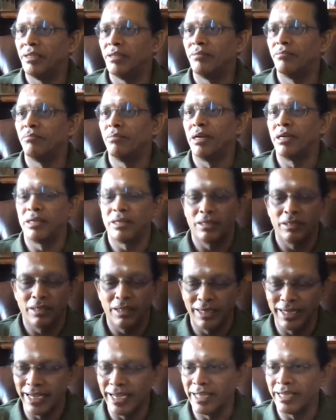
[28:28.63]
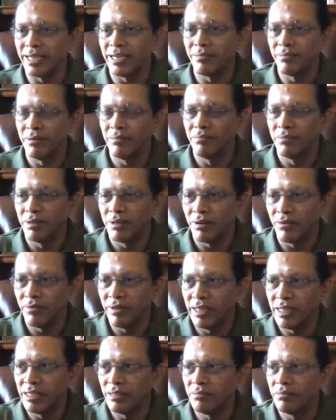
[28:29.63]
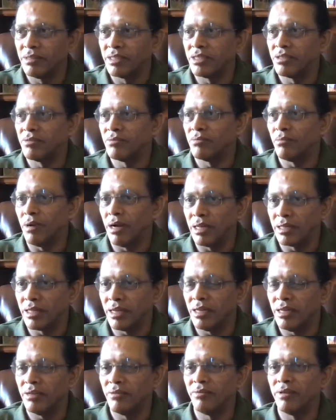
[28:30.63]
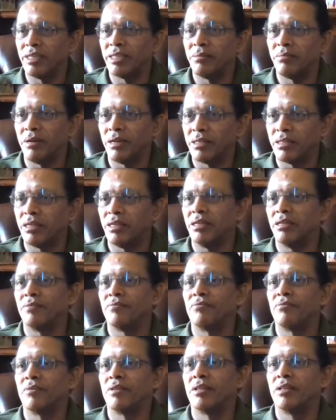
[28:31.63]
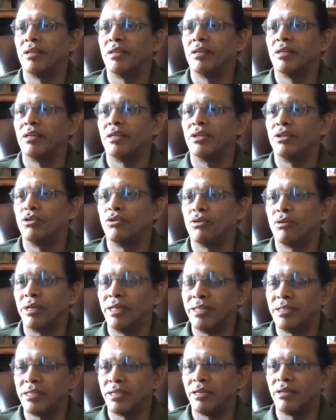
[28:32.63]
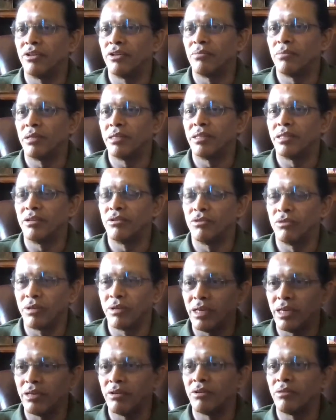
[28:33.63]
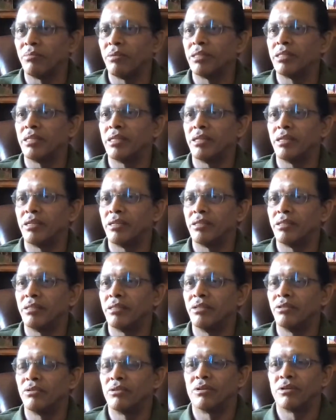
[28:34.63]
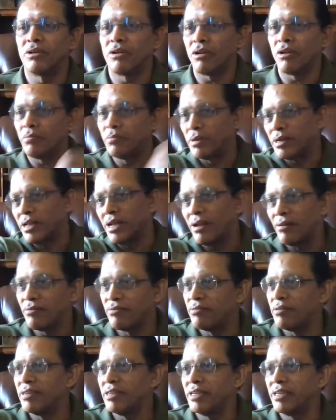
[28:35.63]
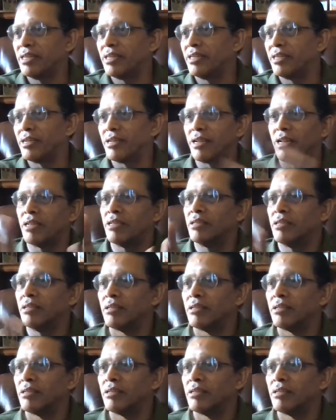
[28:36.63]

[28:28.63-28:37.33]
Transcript: But again, remember, Vedam is Mata, Veda Mata. You don't insult your mother, you don't kick your mother, you don't drop her halfway and run.